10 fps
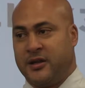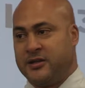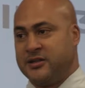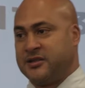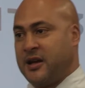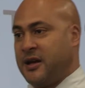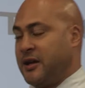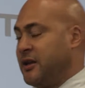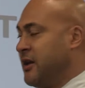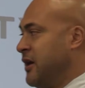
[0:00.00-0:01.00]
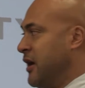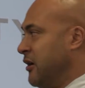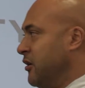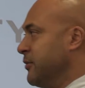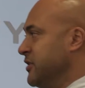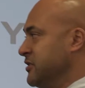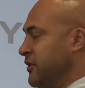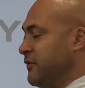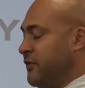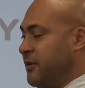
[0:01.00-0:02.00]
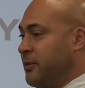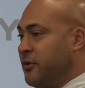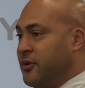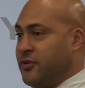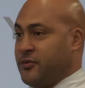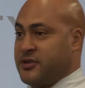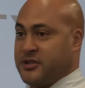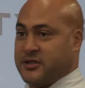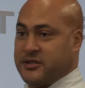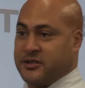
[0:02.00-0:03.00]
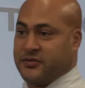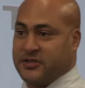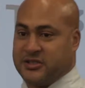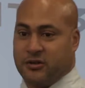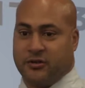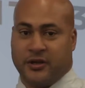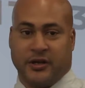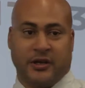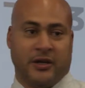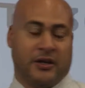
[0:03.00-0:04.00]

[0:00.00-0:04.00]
design elements of Ability 360's facility